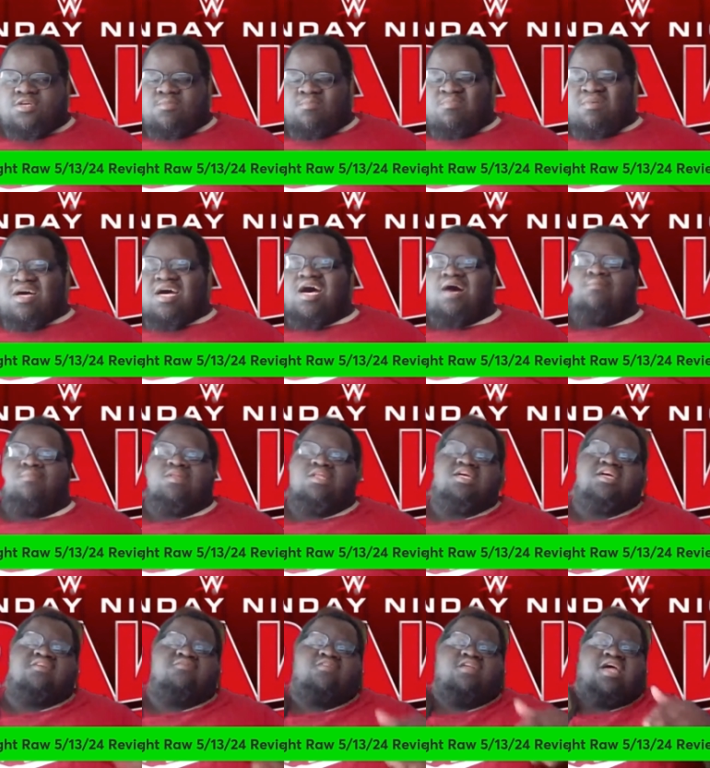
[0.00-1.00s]
but I'm going
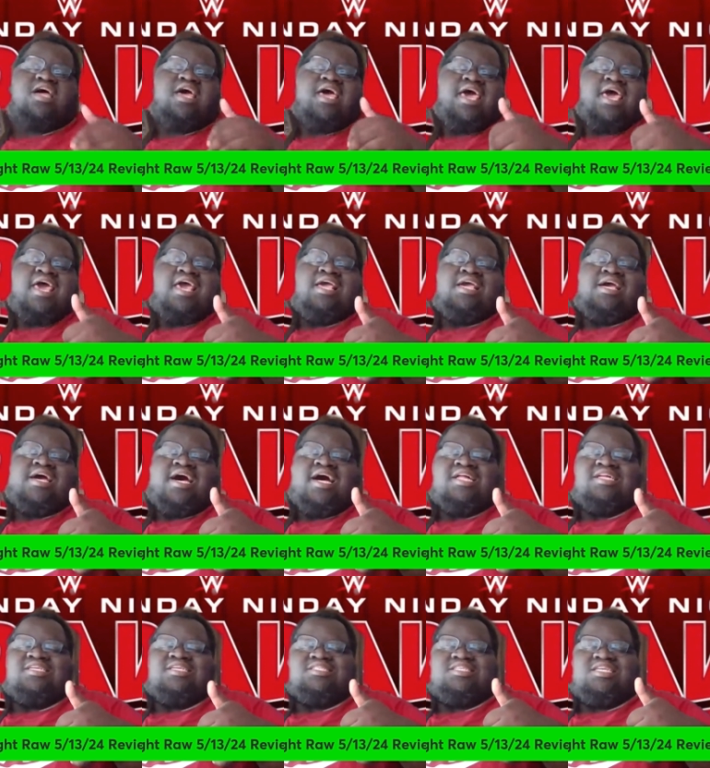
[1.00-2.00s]
to give it an 8
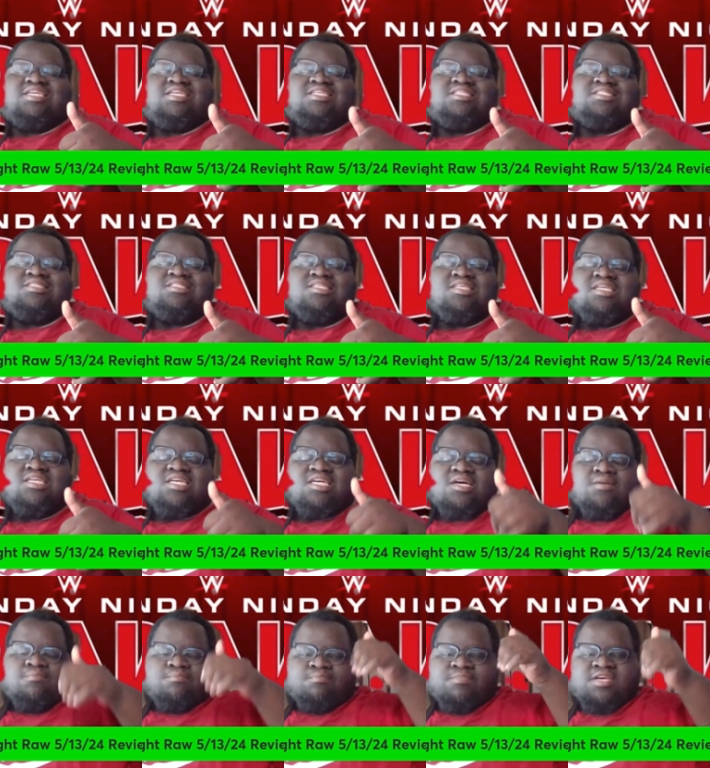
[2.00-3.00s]
out of 10
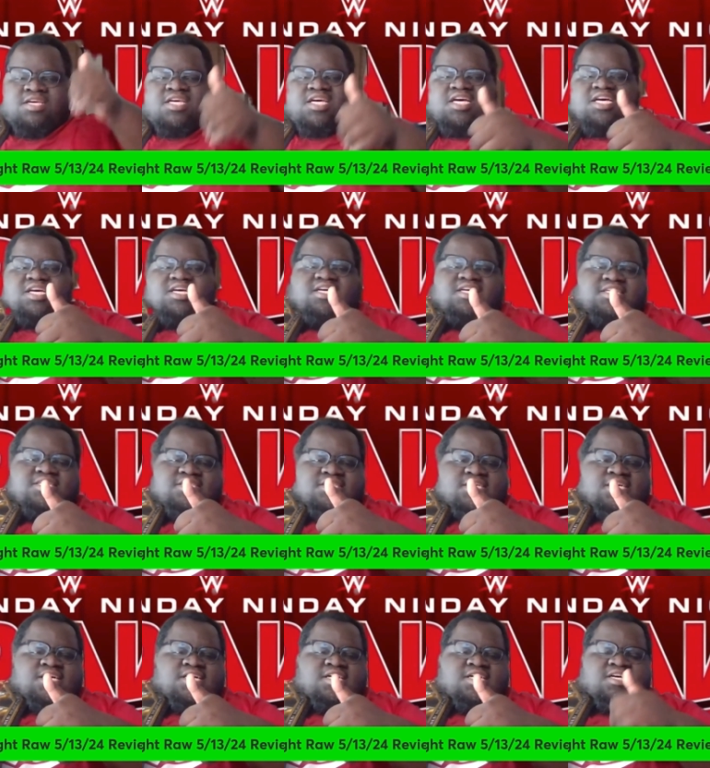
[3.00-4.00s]
because
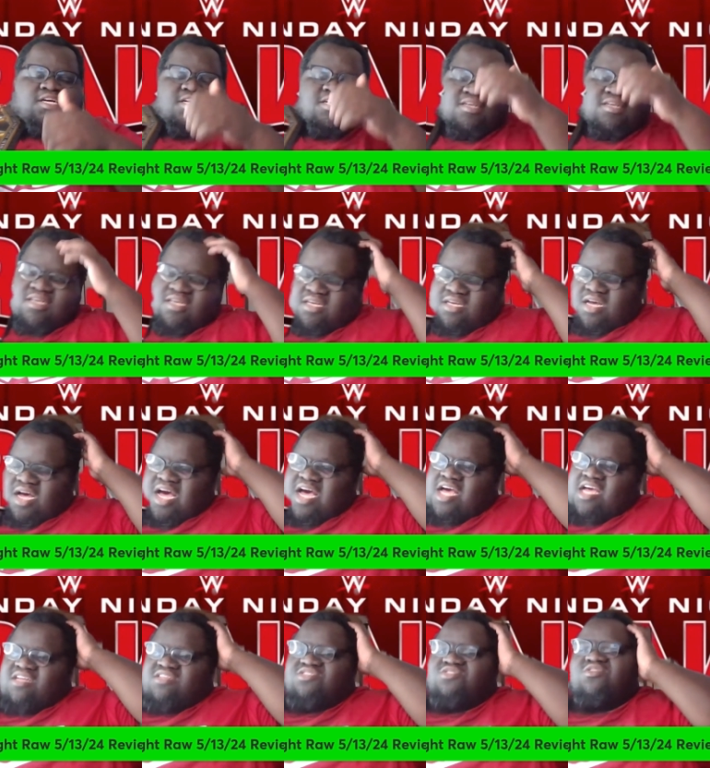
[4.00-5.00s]

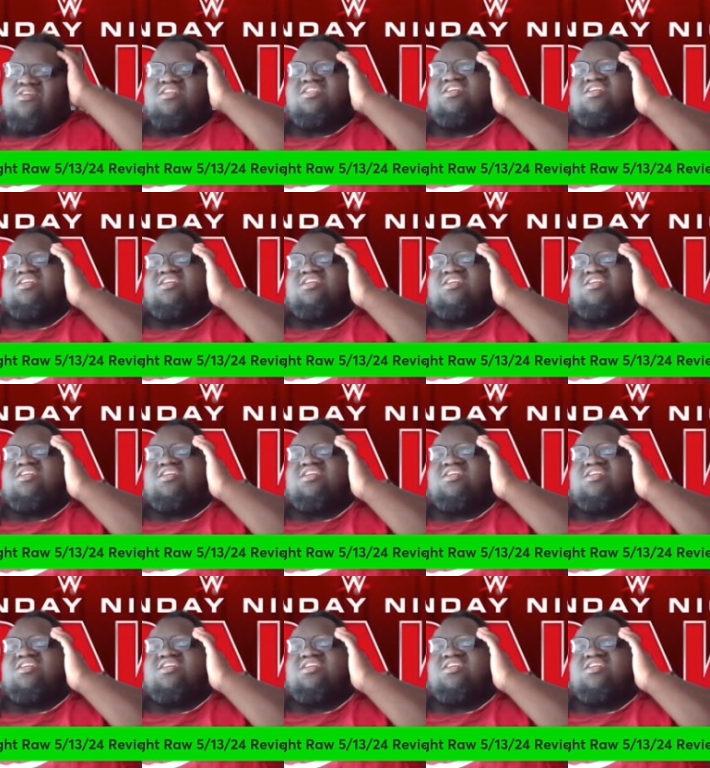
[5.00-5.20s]
I enjoyed